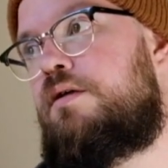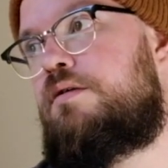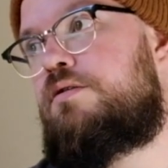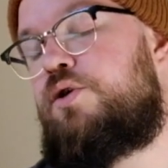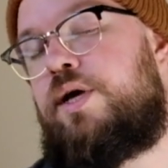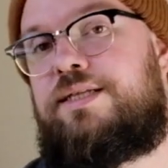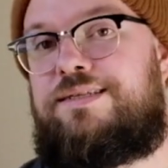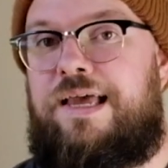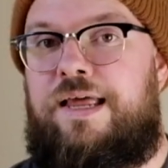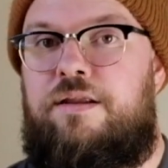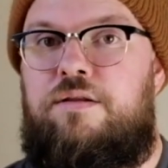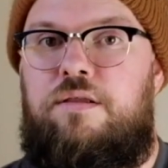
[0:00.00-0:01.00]
So I
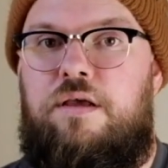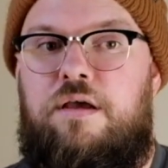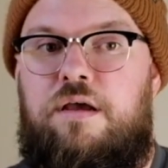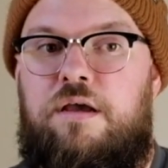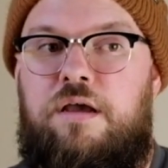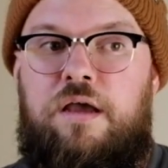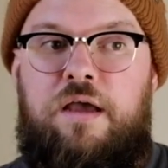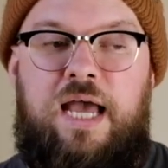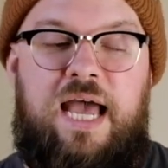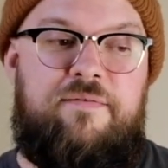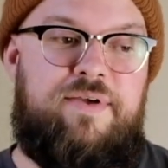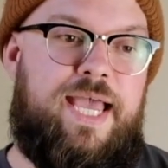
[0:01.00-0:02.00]
decided
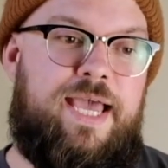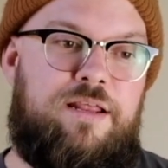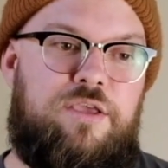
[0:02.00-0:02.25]
I've had a